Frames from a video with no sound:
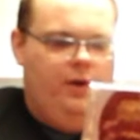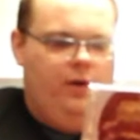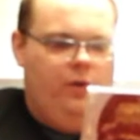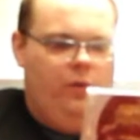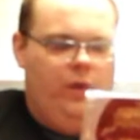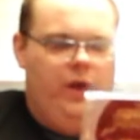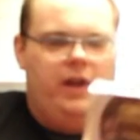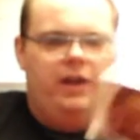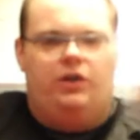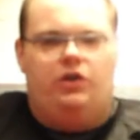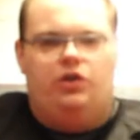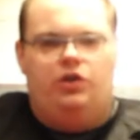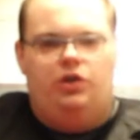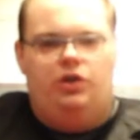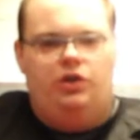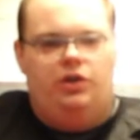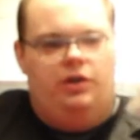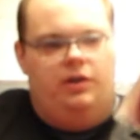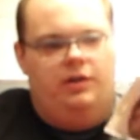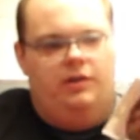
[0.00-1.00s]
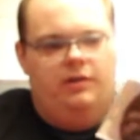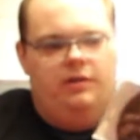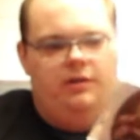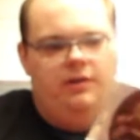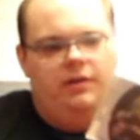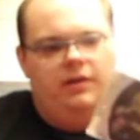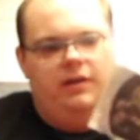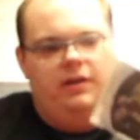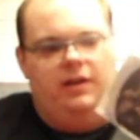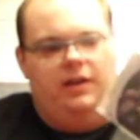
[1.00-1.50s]
which
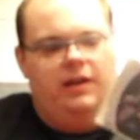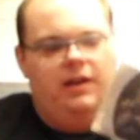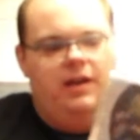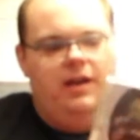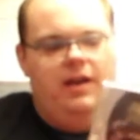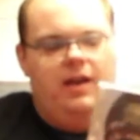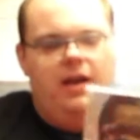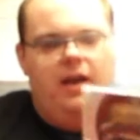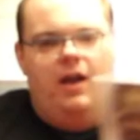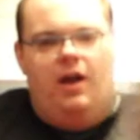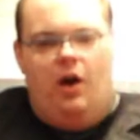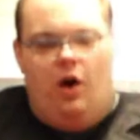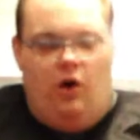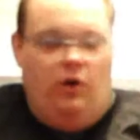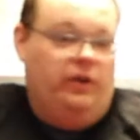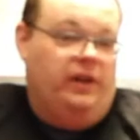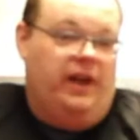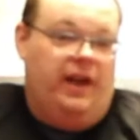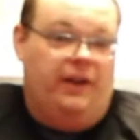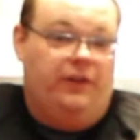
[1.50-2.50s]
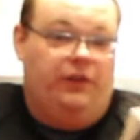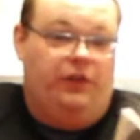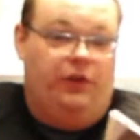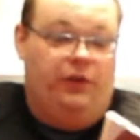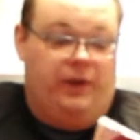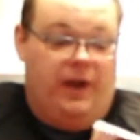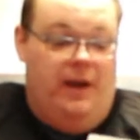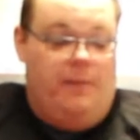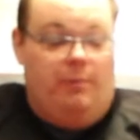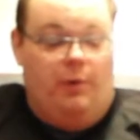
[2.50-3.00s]
only has
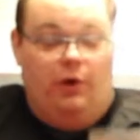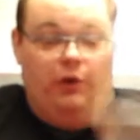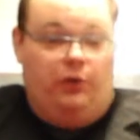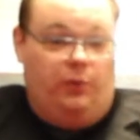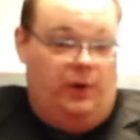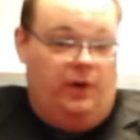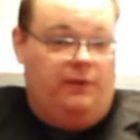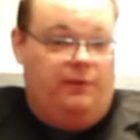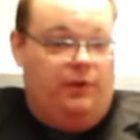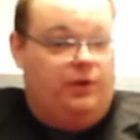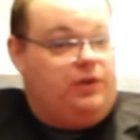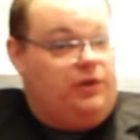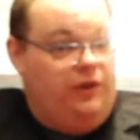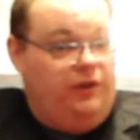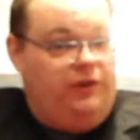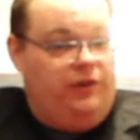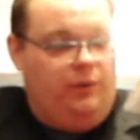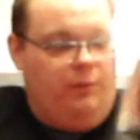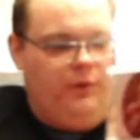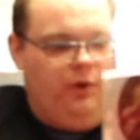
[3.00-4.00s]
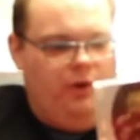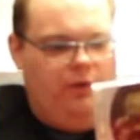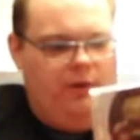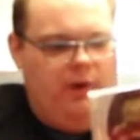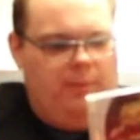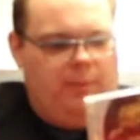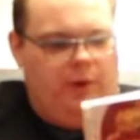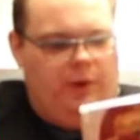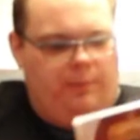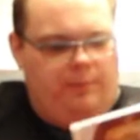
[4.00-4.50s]
2 game modes, one of which is the Royal
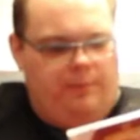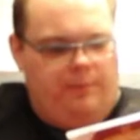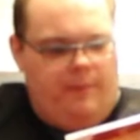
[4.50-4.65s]
Rumble.